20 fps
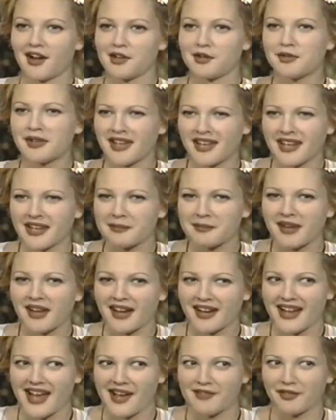Are you kidding me?
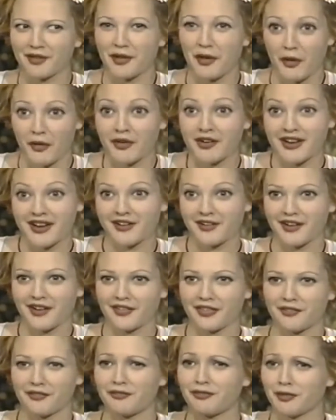I'd have a coronary
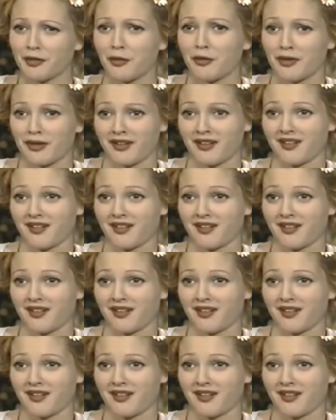on the floor.